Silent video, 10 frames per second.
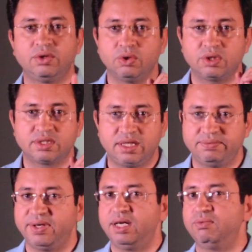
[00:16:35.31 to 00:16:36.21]
not the
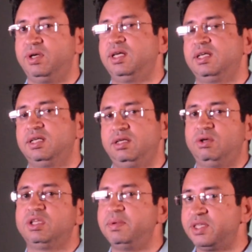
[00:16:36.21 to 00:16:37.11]
refined one,
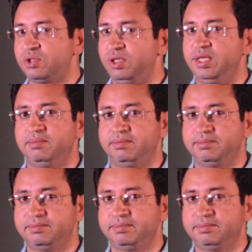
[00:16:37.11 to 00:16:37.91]
not the petroleum.